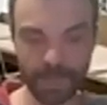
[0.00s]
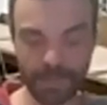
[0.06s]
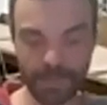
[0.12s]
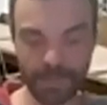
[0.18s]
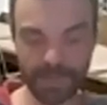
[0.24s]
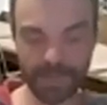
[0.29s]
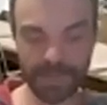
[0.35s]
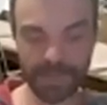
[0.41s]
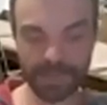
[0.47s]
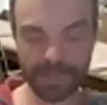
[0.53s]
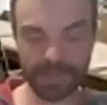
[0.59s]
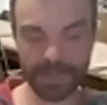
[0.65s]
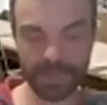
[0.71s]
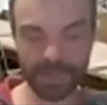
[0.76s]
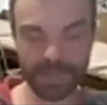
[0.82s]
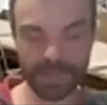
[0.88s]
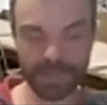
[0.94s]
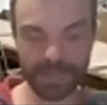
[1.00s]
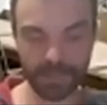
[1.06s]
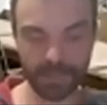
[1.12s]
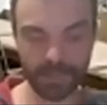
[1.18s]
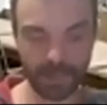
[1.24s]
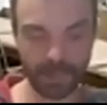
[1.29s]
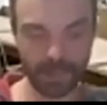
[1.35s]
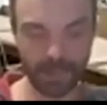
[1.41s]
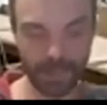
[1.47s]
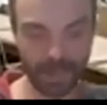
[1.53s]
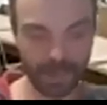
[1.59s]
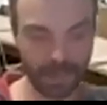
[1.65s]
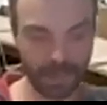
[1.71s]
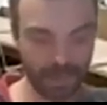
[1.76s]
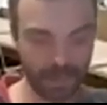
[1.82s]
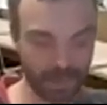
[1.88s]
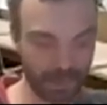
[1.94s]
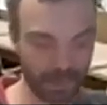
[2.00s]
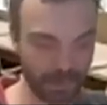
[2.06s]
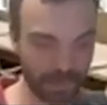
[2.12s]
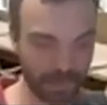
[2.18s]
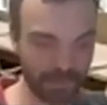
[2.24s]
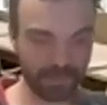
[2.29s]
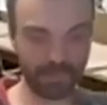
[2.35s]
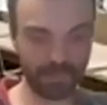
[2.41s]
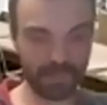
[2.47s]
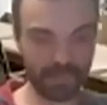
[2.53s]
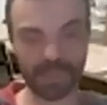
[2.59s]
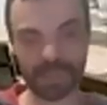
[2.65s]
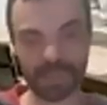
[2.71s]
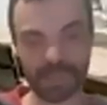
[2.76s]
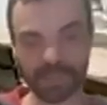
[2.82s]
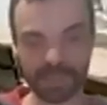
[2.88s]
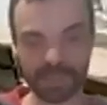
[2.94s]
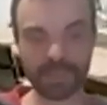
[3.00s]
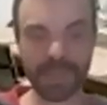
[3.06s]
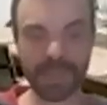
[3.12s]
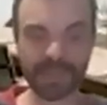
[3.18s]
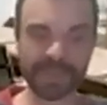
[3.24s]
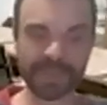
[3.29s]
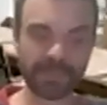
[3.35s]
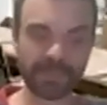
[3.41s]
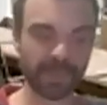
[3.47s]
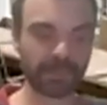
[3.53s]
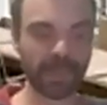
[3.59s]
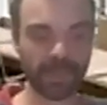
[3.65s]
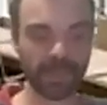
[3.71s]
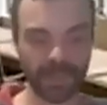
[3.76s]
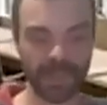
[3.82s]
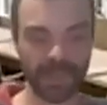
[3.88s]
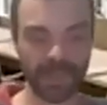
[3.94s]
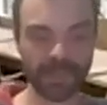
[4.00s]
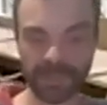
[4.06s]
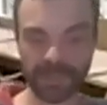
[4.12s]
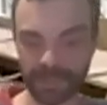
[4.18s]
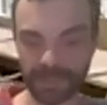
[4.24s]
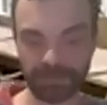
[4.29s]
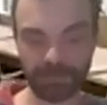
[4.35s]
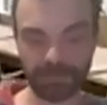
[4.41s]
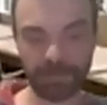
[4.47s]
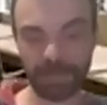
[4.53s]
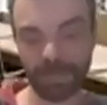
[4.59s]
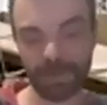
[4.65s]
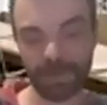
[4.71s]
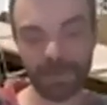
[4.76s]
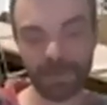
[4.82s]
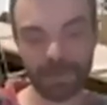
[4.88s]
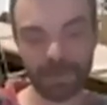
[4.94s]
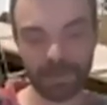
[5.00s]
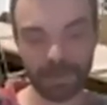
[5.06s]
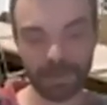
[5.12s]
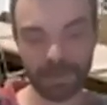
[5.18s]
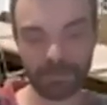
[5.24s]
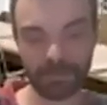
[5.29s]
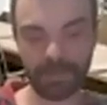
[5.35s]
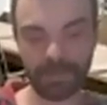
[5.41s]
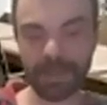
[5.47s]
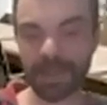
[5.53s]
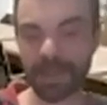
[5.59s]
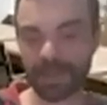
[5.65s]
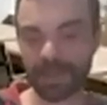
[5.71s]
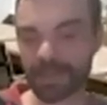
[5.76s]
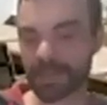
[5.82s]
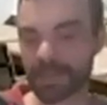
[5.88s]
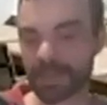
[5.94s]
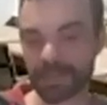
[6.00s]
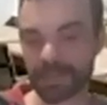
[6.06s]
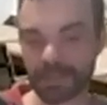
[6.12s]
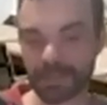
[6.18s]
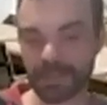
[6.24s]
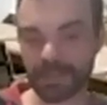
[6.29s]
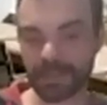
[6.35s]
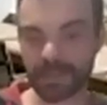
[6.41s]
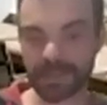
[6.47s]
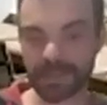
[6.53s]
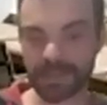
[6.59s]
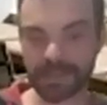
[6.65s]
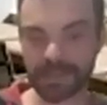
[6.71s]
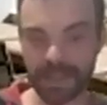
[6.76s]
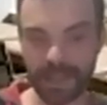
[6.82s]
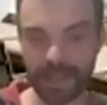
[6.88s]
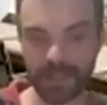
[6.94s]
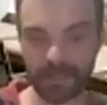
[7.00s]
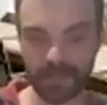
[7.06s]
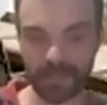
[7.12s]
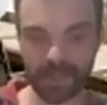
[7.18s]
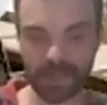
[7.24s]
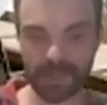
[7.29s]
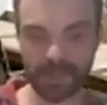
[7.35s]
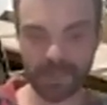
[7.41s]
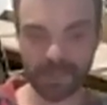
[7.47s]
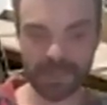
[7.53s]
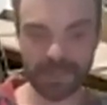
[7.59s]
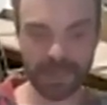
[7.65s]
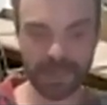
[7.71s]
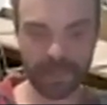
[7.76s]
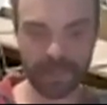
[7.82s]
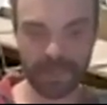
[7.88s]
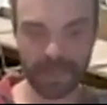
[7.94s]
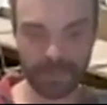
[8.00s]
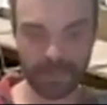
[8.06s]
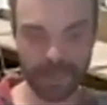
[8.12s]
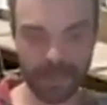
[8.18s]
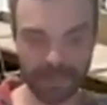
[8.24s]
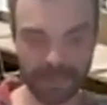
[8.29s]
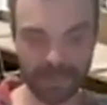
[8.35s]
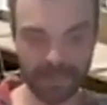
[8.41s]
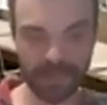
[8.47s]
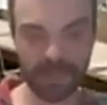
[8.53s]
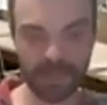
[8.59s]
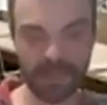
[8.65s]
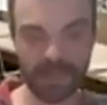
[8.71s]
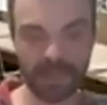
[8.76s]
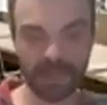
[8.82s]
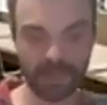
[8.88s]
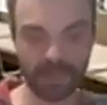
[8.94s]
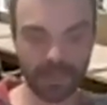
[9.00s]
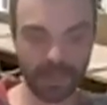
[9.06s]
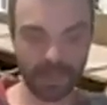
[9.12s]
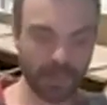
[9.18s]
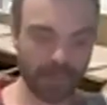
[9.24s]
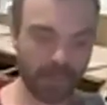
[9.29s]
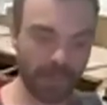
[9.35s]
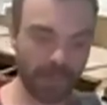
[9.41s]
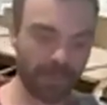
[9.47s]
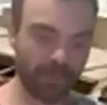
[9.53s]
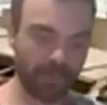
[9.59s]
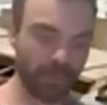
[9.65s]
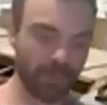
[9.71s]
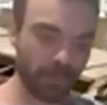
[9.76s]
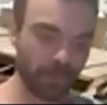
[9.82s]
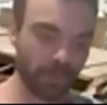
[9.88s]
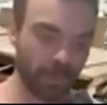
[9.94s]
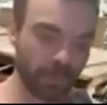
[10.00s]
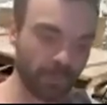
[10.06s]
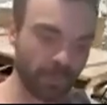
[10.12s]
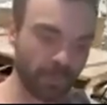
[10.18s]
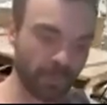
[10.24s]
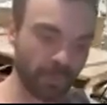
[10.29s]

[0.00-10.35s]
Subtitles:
This here is another example. You have a few seconds to guess what picture that is. In this game, which is called sliding tile puzzle, you have to move